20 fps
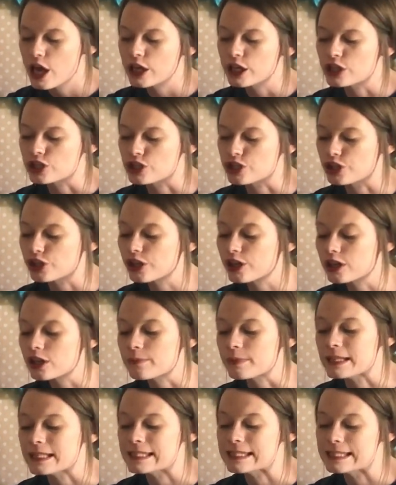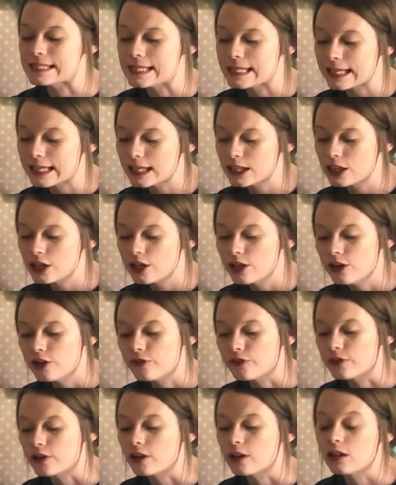because you're going to be digging
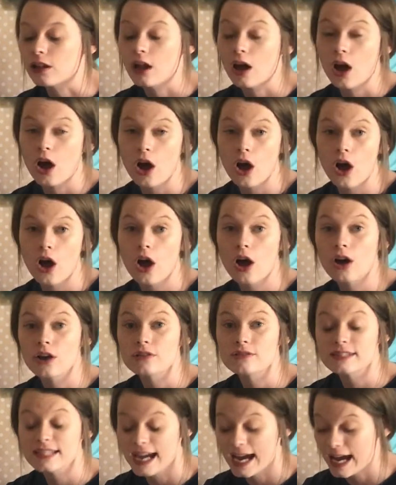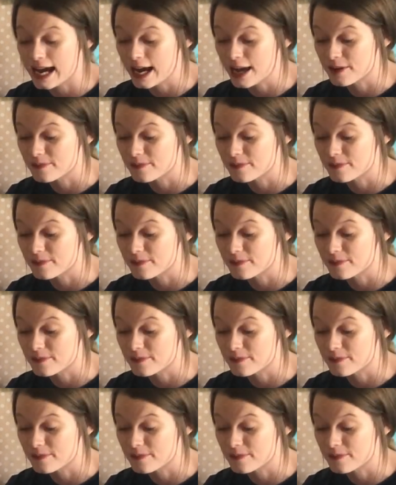for a long time.